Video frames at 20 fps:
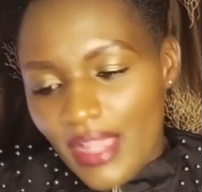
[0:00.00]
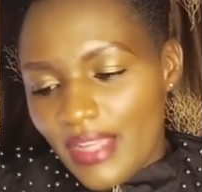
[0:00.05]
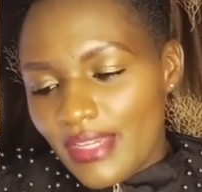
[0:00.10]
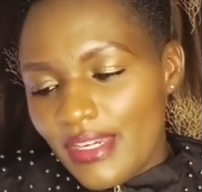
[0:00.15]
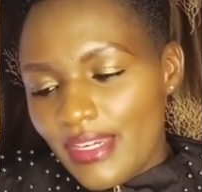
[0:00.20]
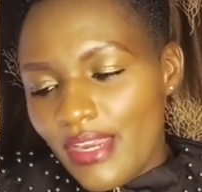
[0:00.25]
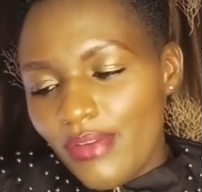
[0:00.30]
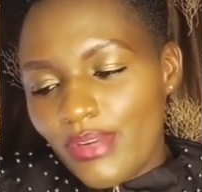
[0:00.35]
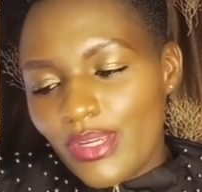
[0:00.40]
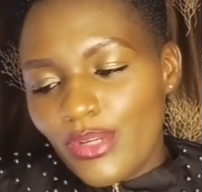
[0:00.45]

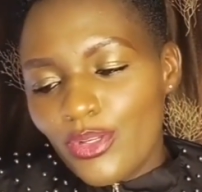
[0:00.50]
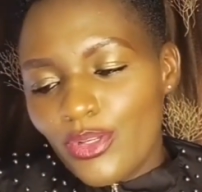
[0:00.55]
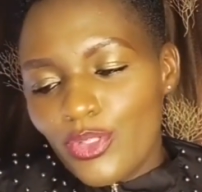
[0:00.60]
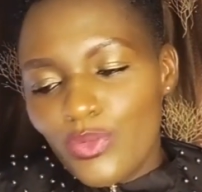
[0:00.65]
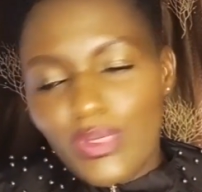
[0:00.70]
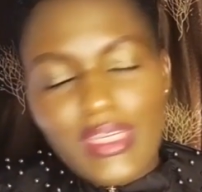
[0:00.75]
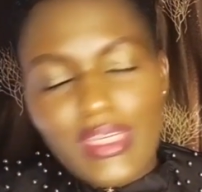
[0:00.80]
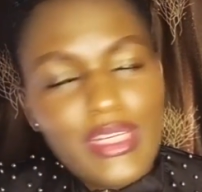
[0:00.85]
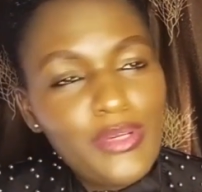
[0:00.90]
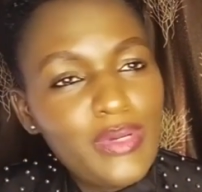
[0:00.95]
Derek knows
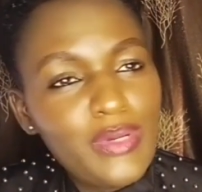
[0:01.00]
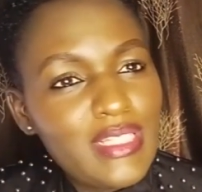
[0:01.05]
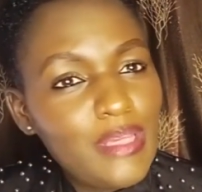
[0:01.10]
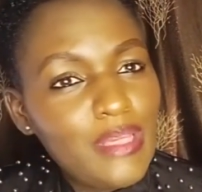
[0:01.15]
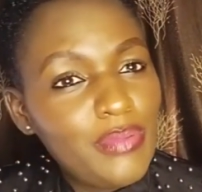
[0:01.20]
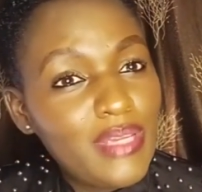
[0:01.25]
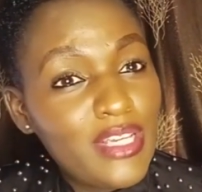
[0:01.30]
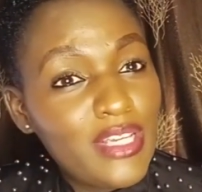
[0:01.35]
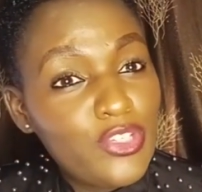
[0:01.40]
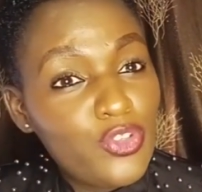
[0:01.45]
when he wakes
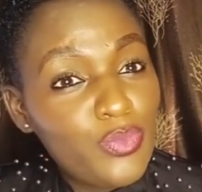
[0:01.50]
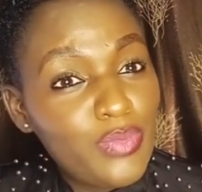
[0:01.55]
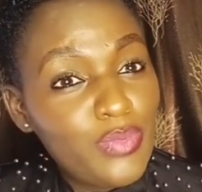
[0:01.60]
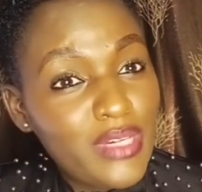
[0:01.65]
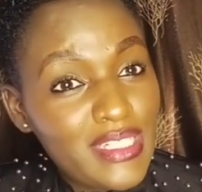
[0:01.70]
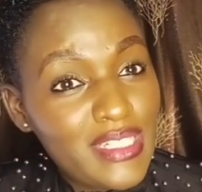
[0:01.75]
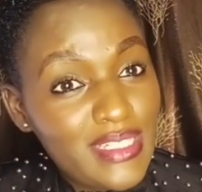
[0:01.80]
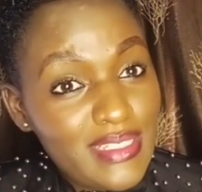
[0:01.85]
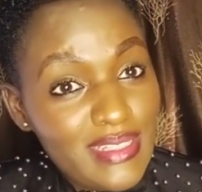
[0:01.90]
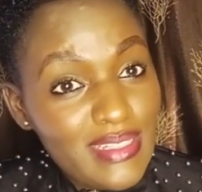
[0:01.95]
up, he has to
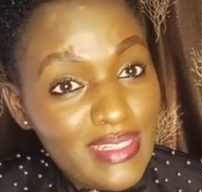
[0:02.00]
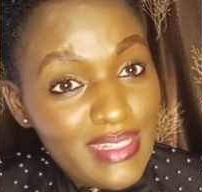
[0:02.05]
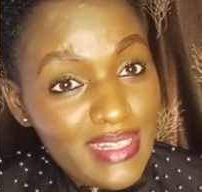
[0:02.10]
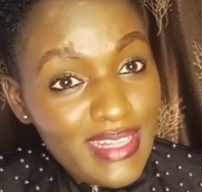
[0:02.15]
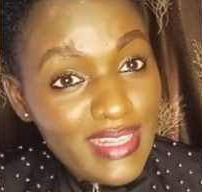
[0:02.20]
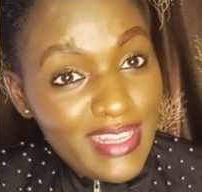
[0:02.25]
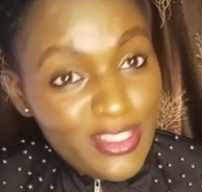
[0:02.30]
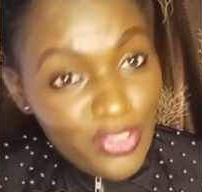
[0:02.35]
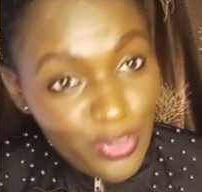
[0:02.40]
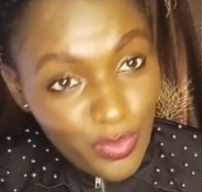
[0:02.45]
brush his teeth, he
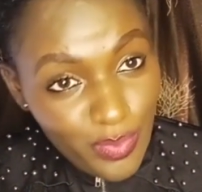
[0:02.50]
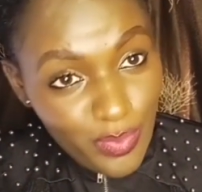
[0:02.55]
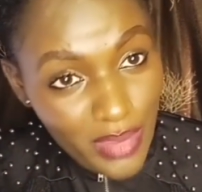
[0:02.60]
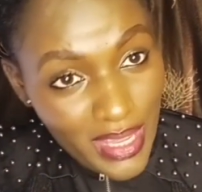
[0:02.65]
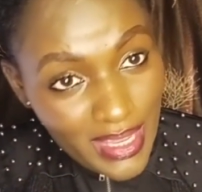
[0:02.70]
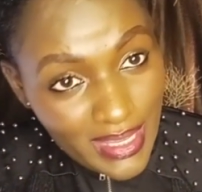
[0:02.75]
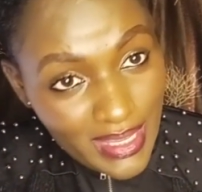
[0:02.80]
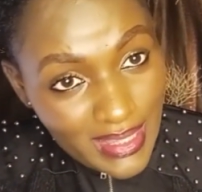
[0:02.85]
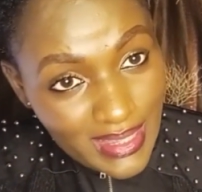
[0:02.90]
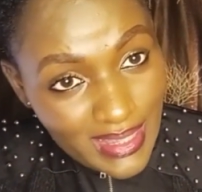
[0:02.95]
has to
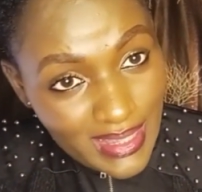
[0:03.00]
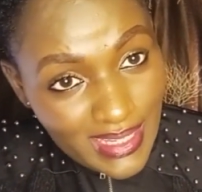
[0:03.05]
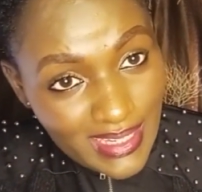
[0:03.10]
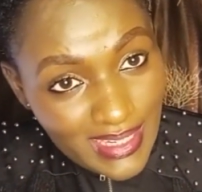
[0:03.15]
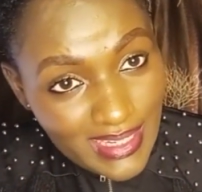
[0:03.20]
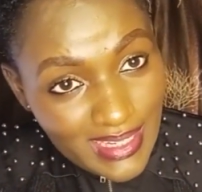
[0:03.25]
bathe.